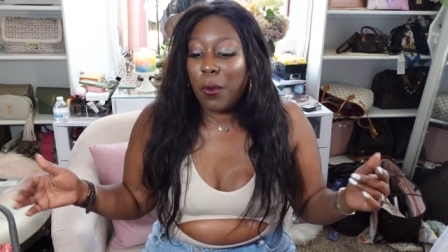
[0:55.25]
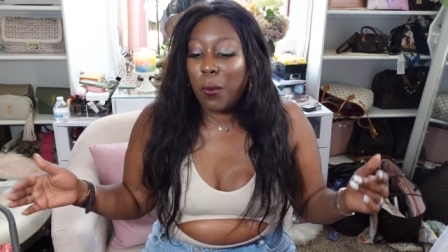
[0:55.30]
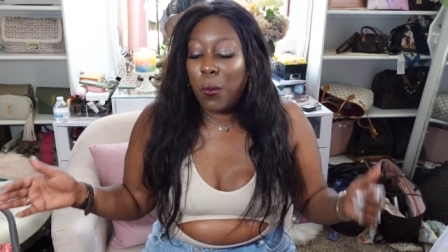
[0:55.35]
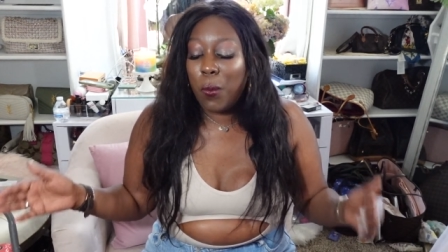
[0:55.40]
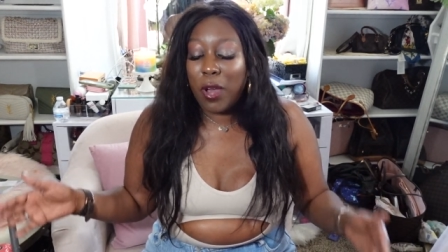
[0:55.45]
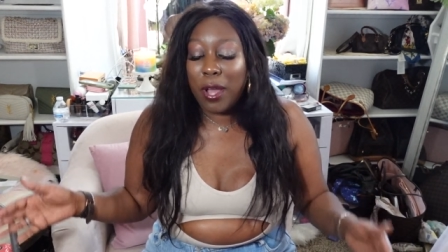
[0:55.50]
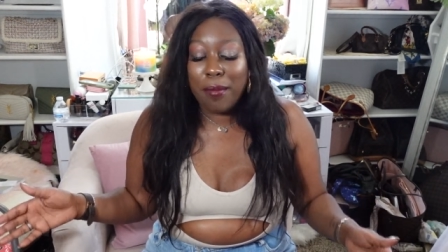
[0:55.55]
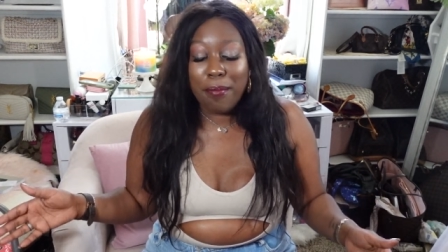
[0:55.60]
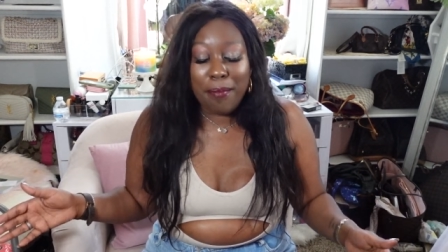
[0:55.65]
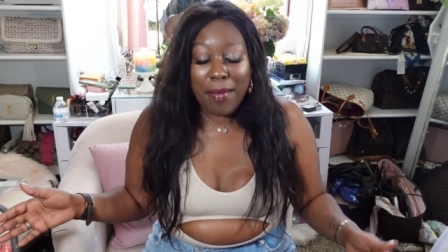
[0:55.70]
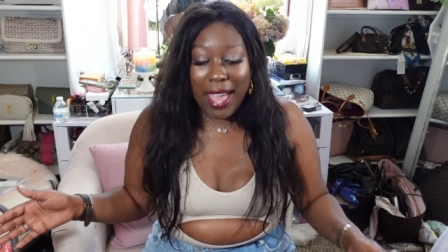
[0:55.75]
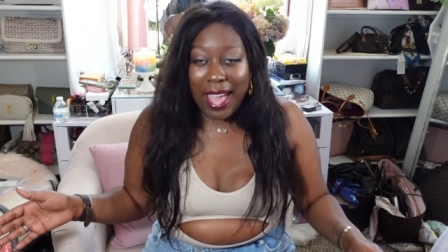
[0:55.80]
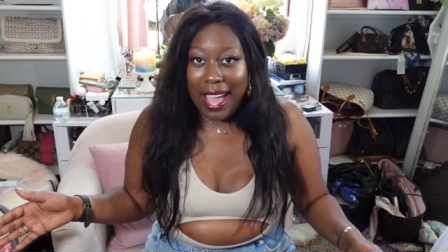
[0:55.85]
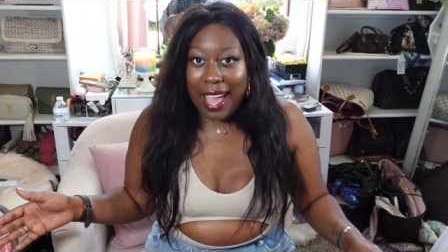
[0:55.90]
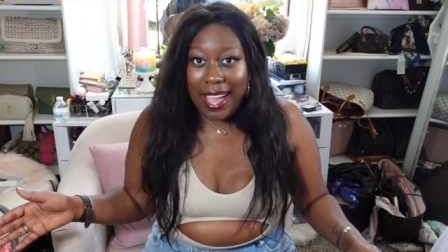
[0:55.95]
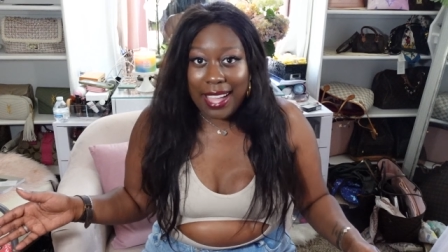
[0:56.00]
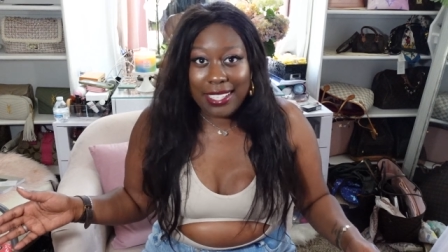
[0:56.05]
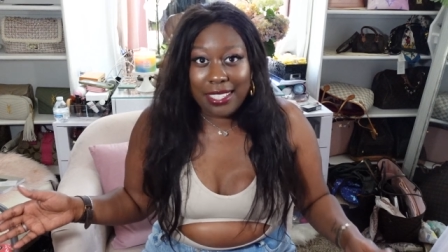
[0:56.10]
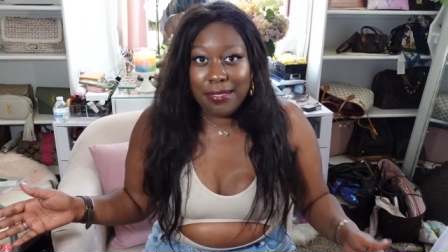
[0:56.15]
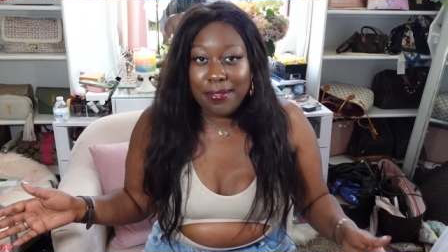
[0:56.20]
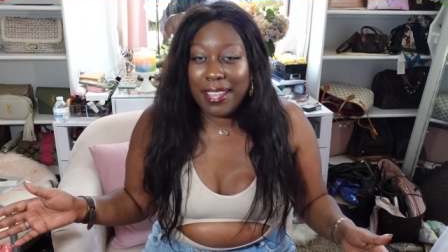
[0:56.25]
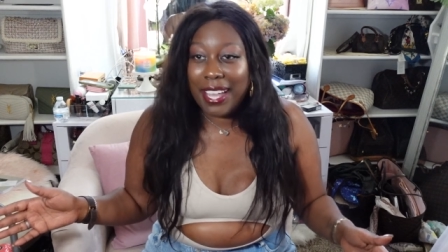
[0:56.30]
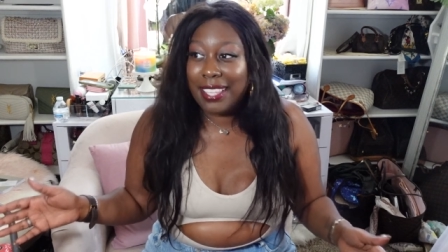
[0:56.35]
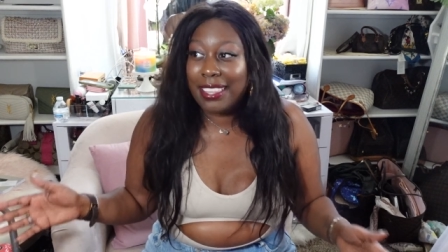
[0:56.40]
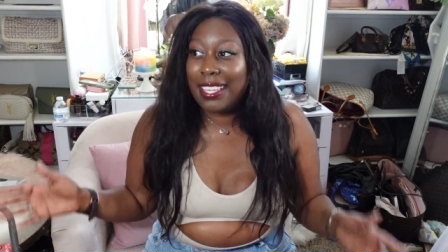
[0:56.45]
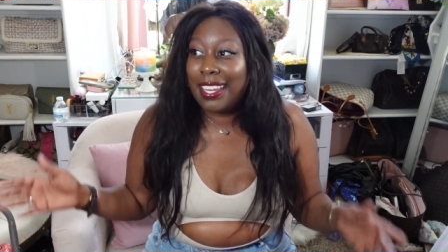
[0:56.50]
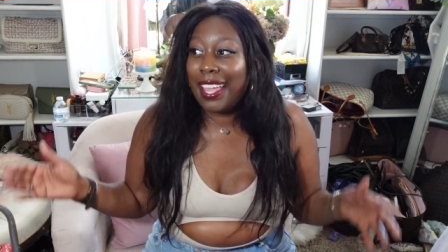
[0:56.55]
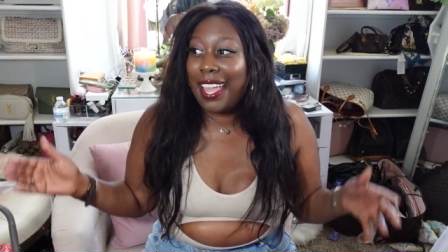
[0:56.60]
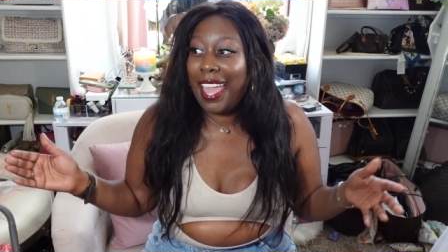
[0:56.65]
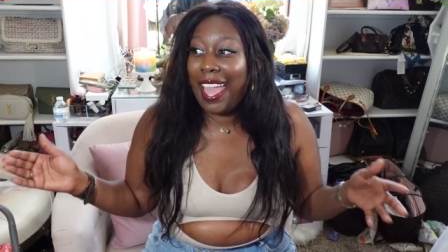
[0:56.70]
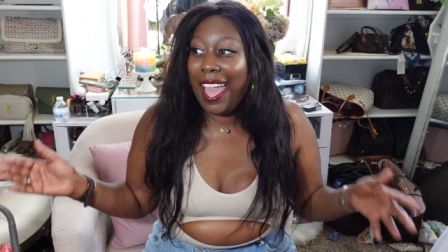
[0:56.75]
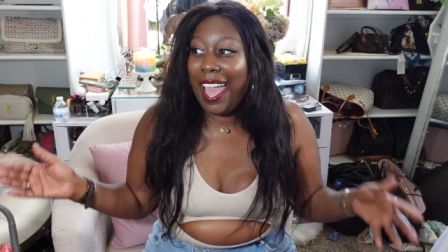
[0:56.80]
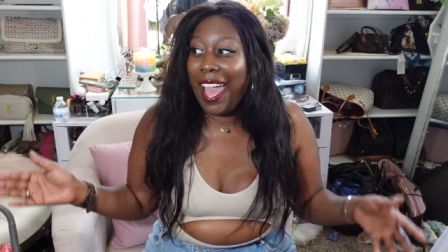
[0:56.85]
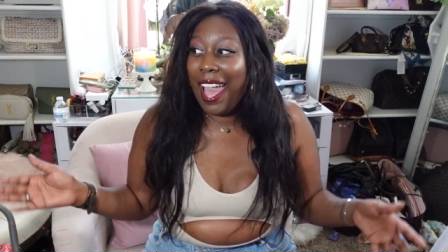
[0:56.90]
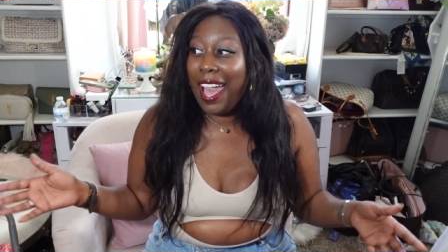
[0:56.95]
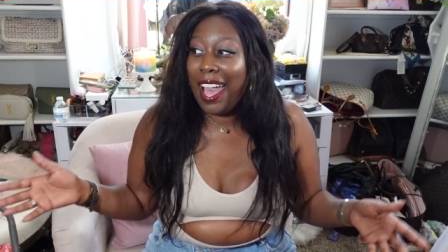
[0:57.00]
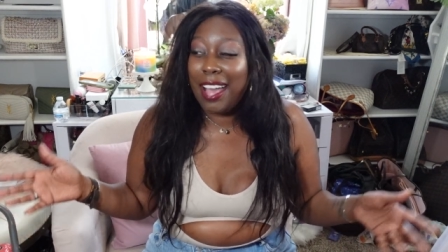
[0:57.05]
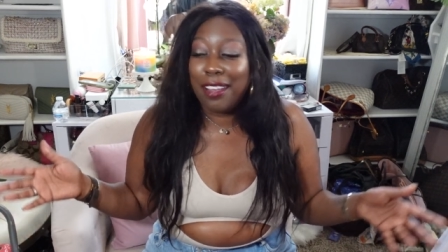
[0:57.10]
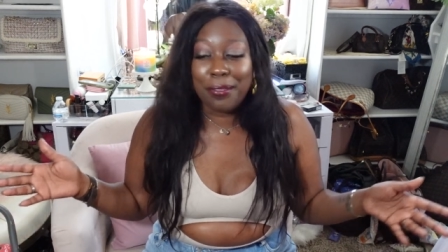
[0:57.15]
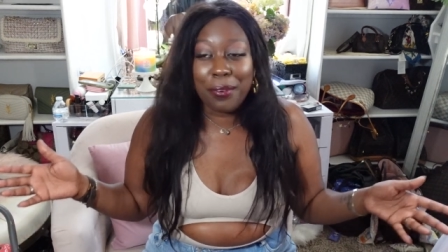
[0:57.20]
one bag, the fact that I
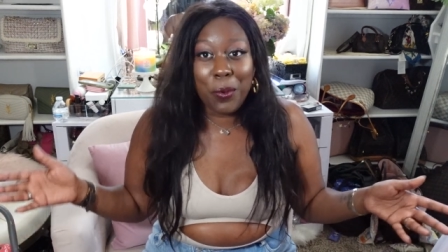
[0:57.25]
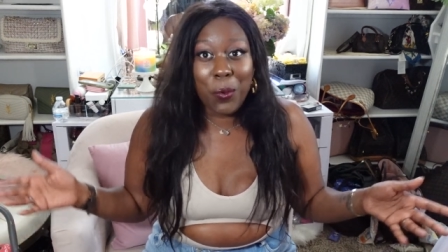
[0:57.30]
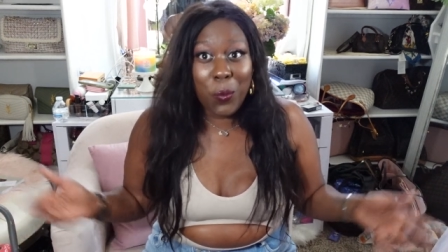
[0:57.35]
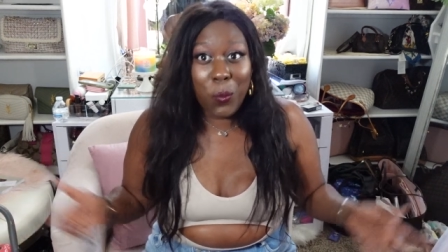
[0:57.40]
have